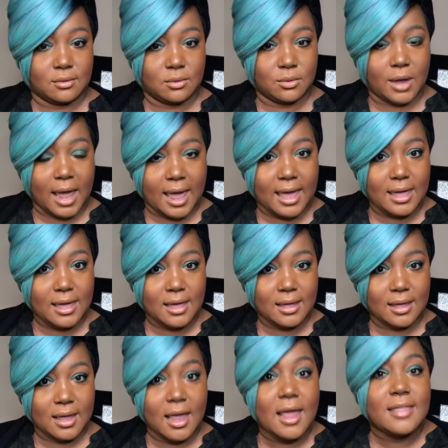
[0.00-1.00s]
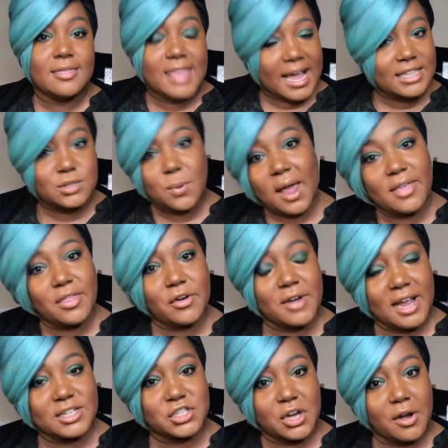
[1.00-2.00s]
Okay? That's why they're
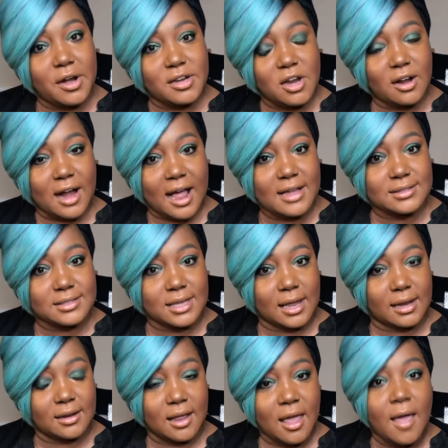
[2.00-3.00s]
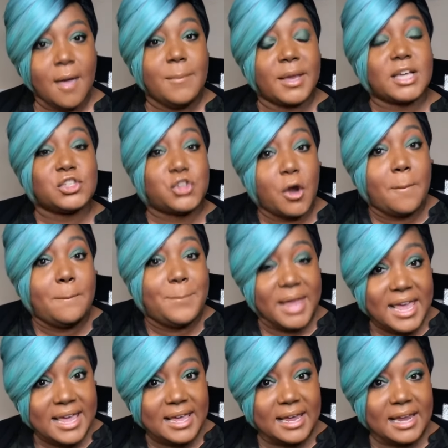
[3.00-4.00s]
not sharing your content because you're
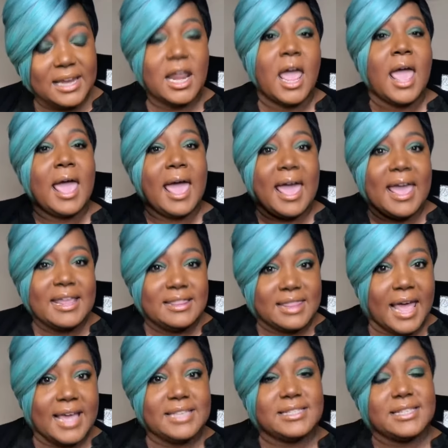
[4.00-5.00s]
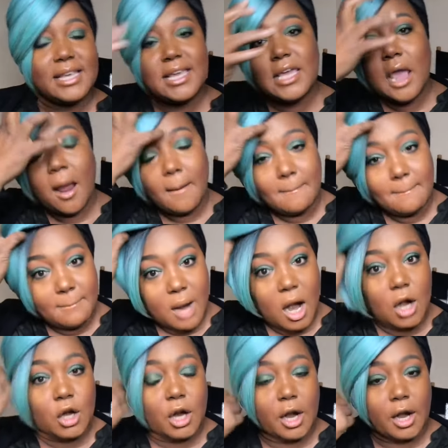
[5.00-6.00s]
being a lazy
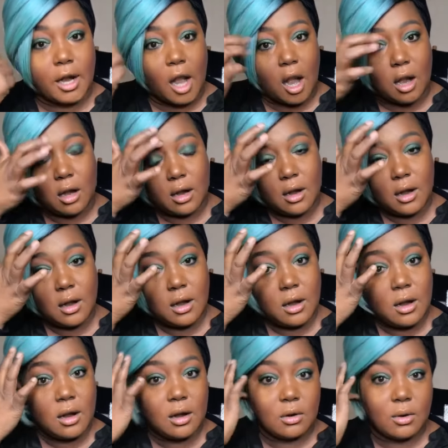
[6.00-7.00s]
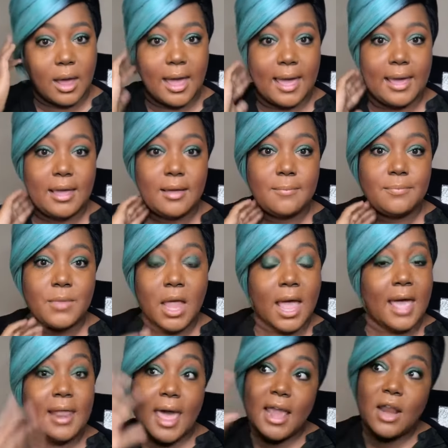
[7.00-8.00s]
marketer. Okay.
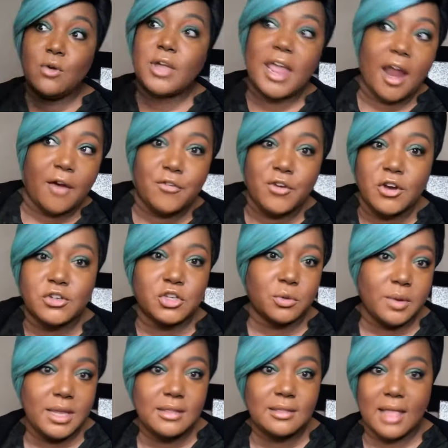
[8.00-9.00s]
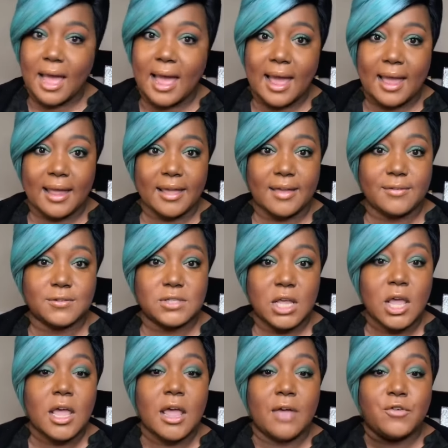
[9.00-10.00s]
And I don't care if you're doing lives,
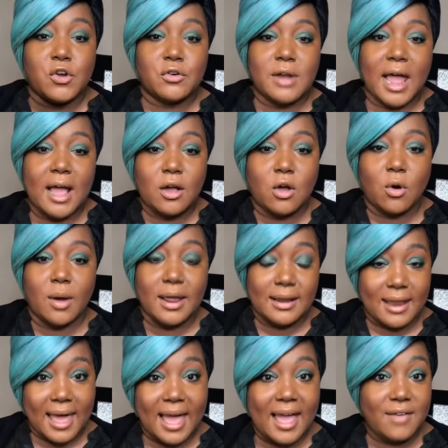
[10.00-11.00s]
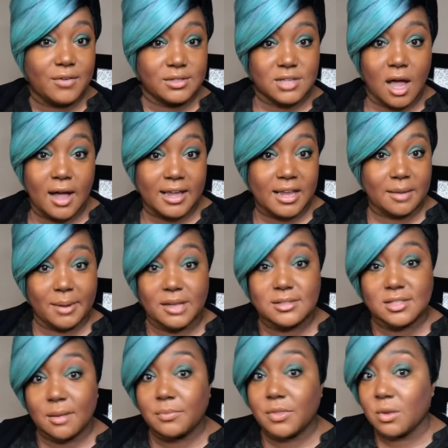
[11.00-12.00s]
if you're not going live and talking
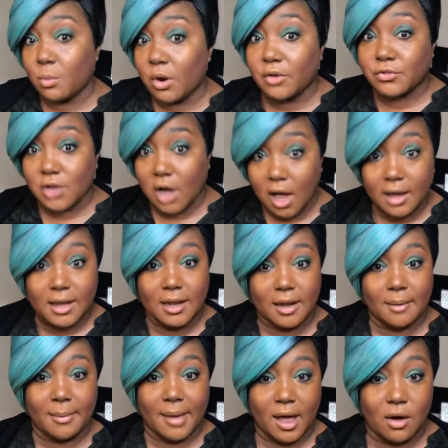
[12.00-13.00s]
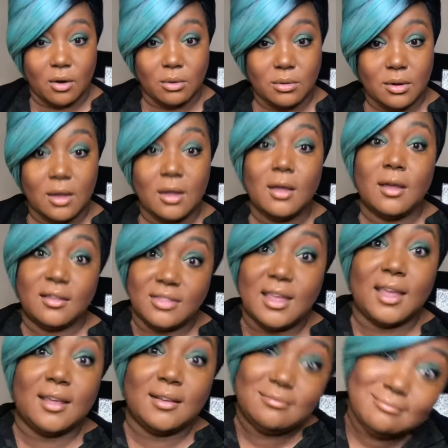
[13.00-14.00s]
about something worth talking about,
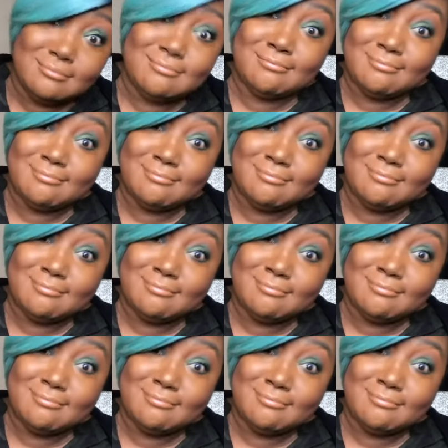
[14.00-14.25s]
then